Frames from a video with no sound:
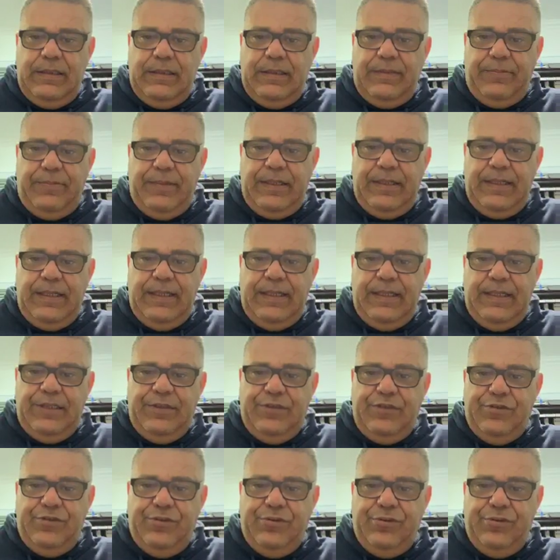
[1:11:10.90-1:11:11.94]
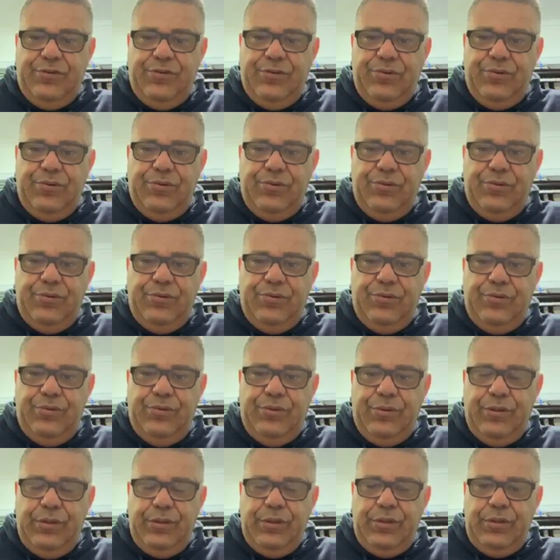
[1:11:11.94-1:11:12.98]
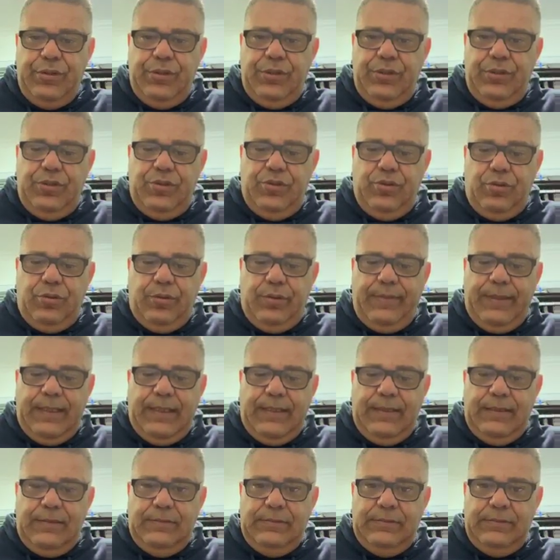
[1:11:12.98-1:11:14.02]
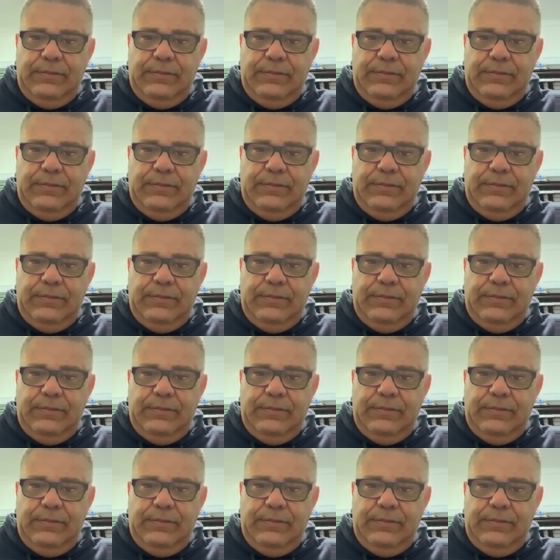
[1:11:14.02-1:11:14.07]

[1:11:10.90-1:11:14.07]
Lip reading: we need to talk about?